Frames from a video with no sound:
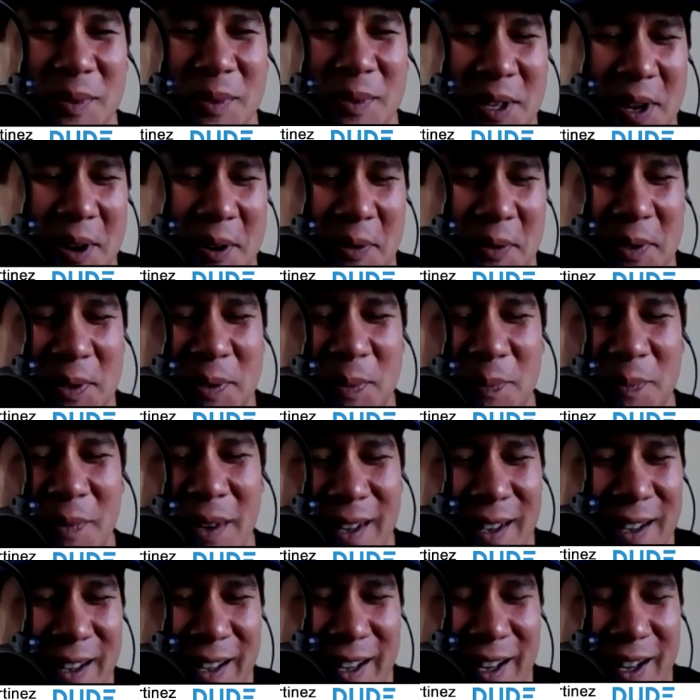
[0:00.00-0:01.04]
So they're always
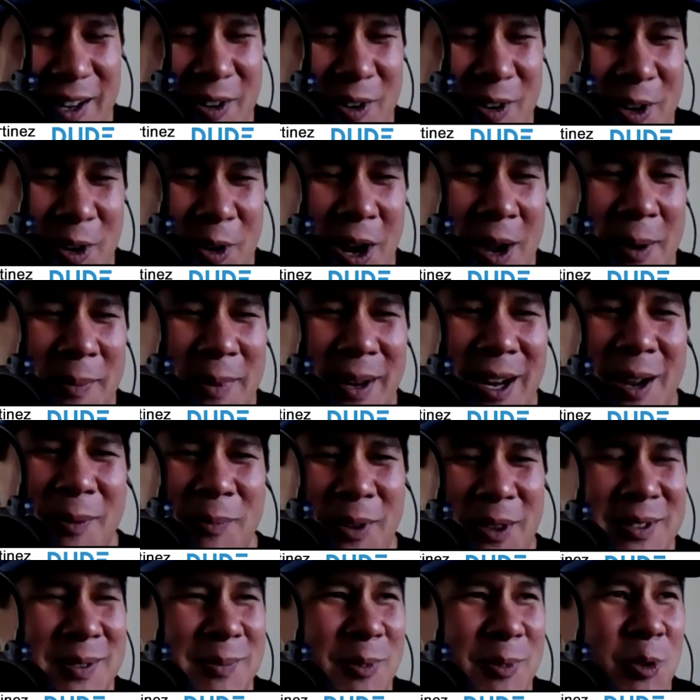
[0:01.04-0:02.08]
coming up
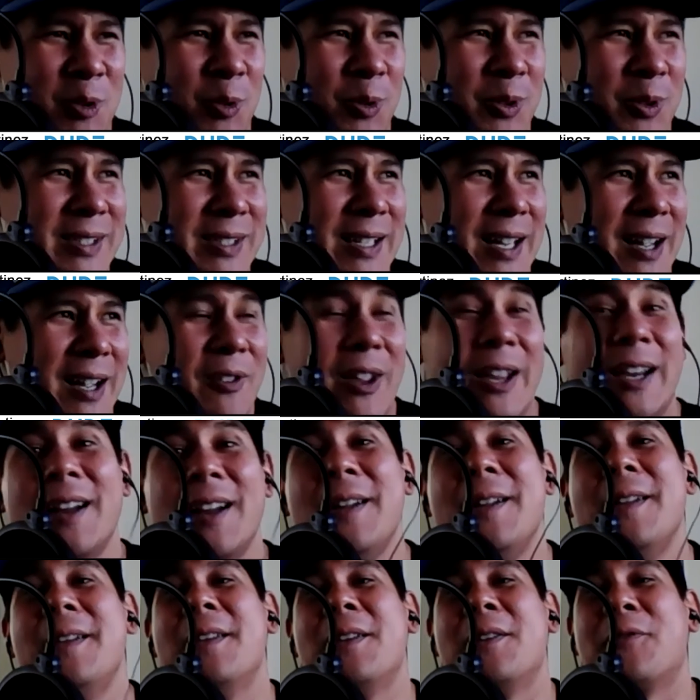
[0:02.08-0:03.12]
with some cool stuff. Like,
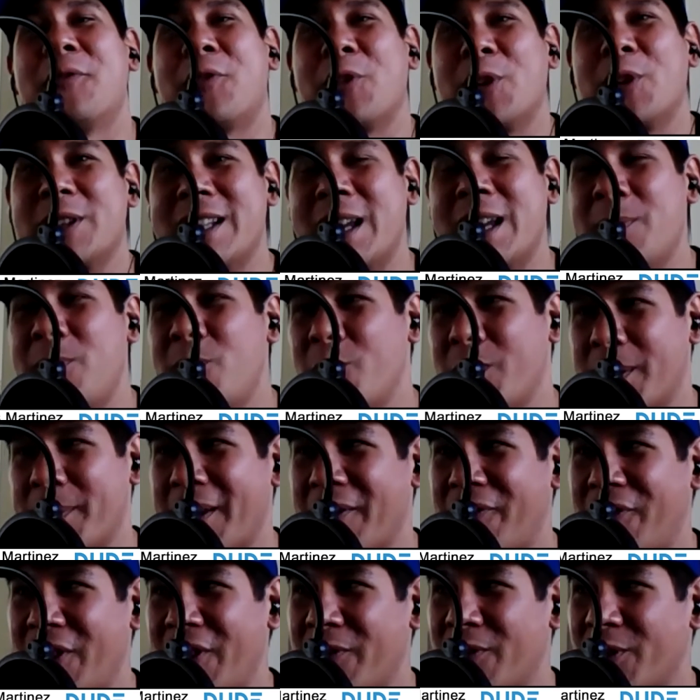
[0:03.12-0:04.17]
for example, one of
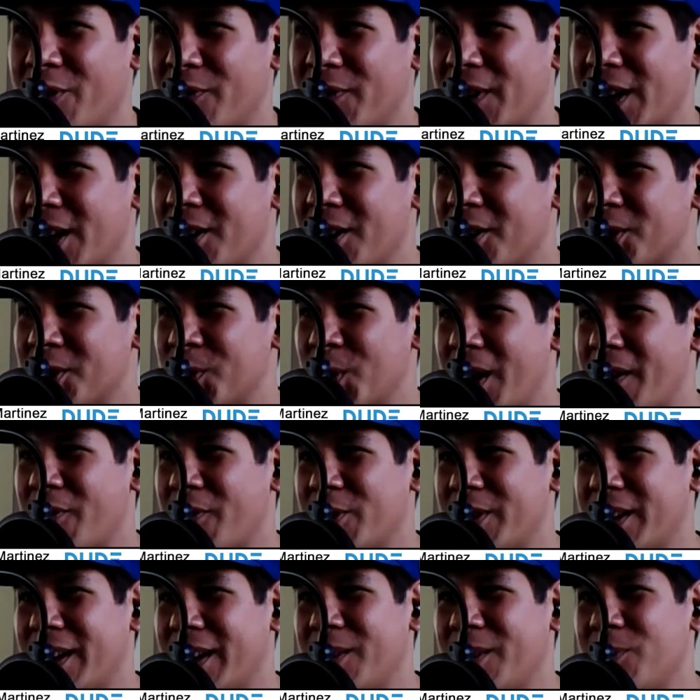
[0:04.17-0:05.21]
my favorite videos we
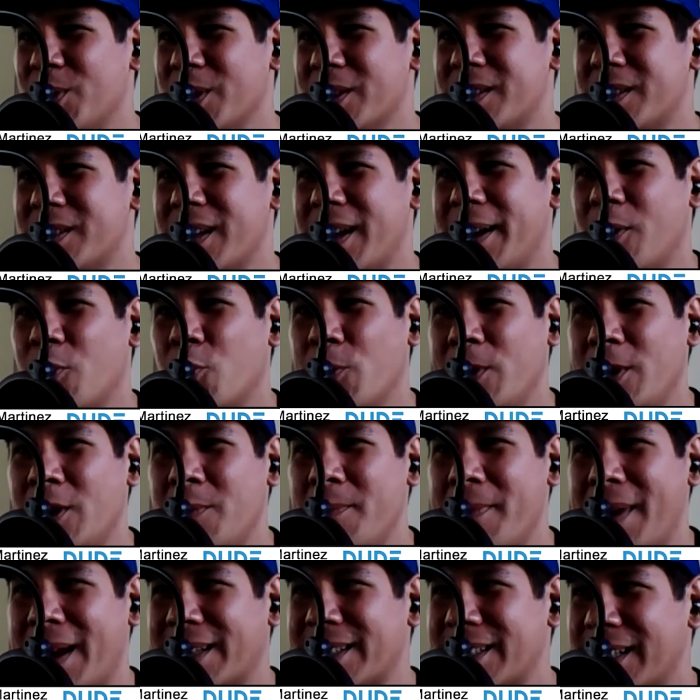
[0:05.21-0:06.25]
ever did was uh,
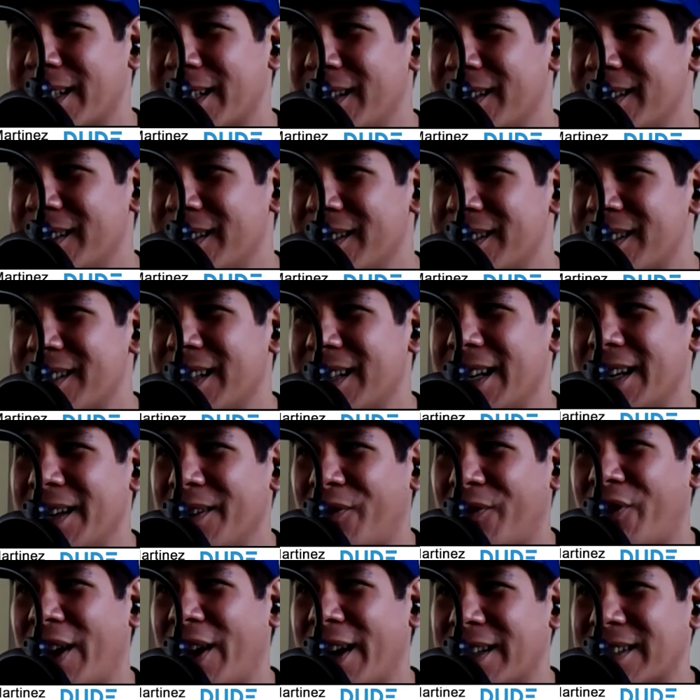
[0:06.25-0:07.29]
Real Mexicans Eat
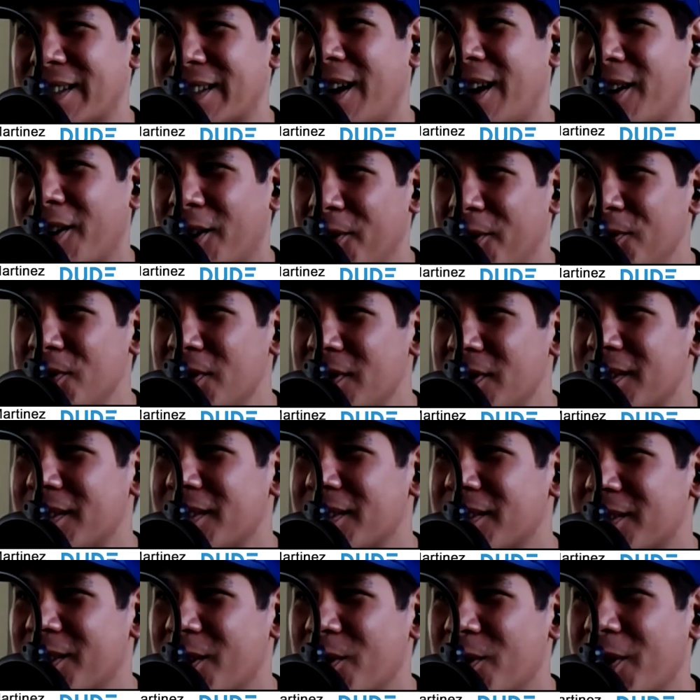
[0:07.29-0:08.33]
Fake Tacos.
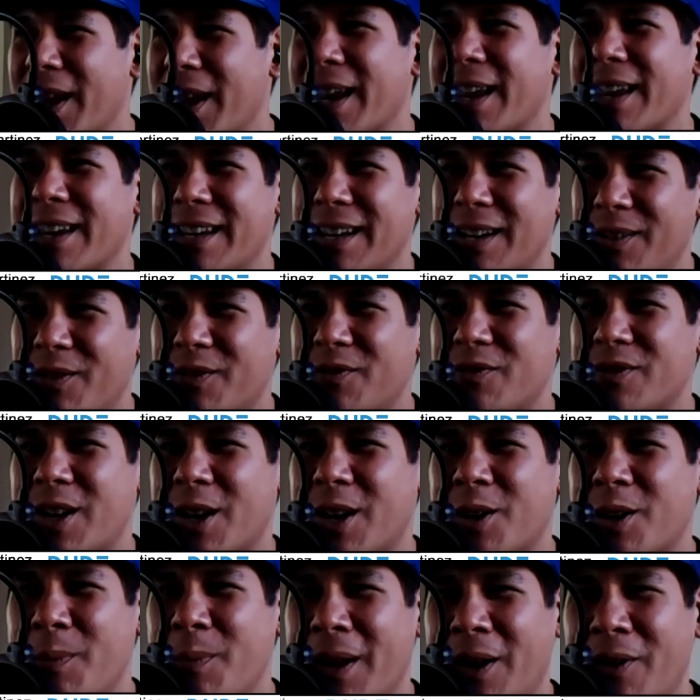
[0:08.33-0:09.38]
So they eat
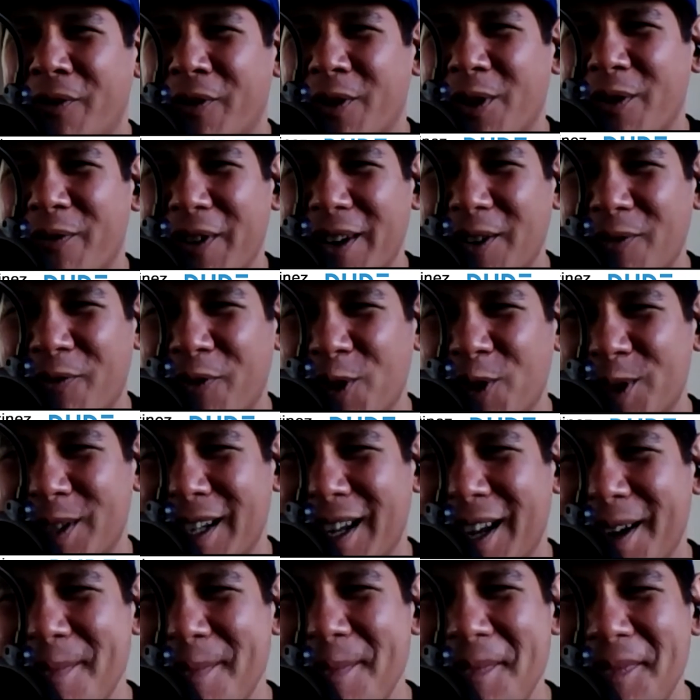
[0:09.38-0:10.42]
Taco Bell for the fa- first
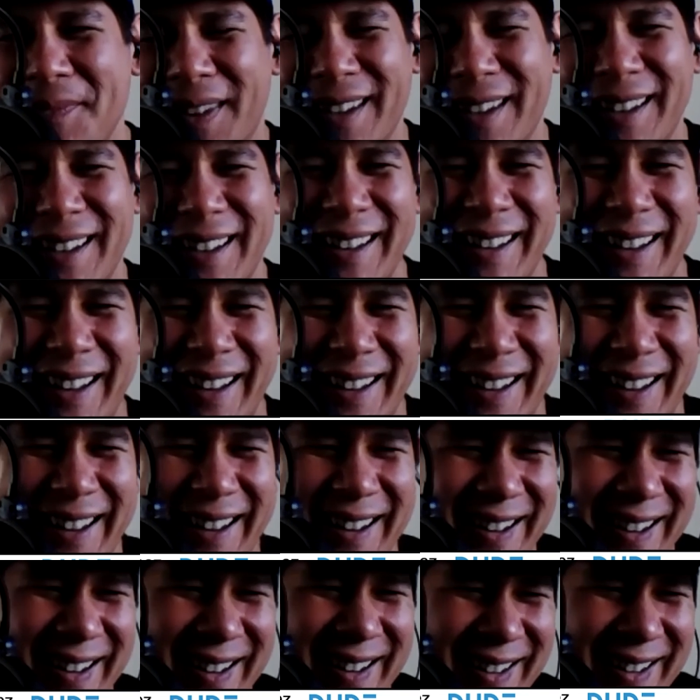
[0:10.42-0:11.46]
time.
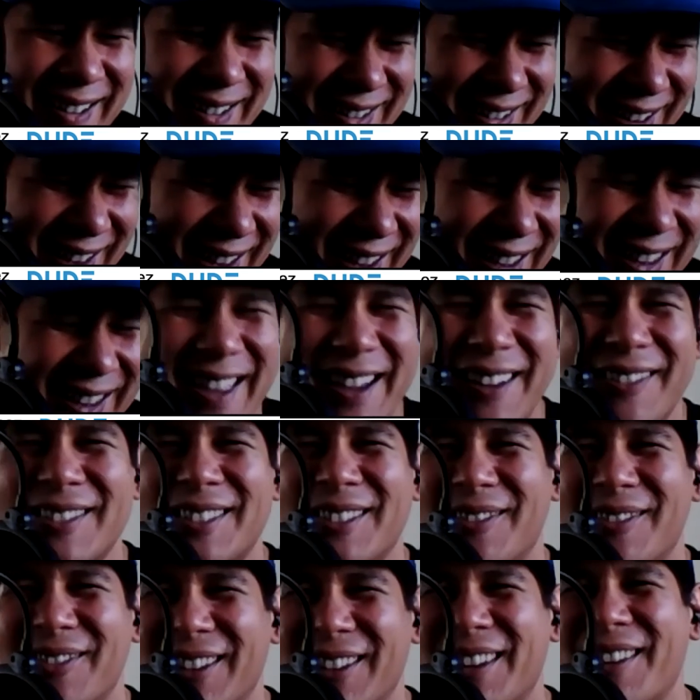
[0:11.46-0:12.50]
That was
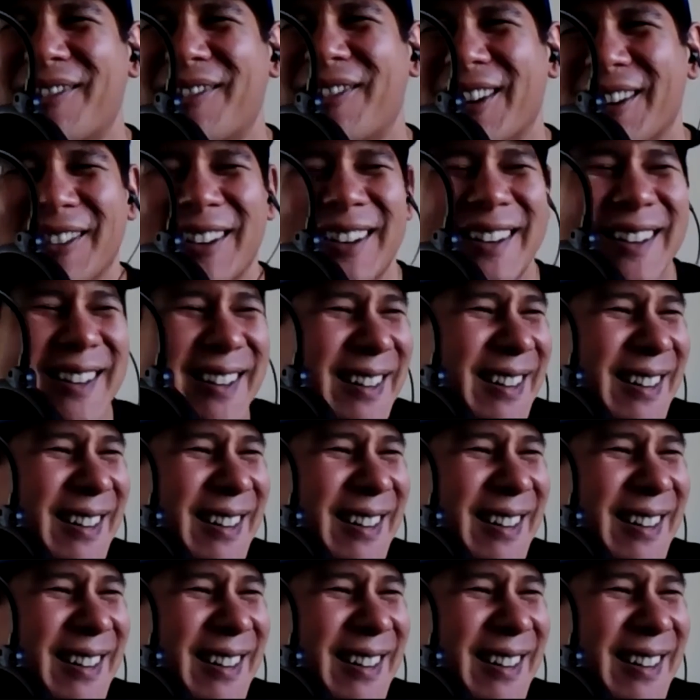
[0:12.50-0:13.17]
a really fun one.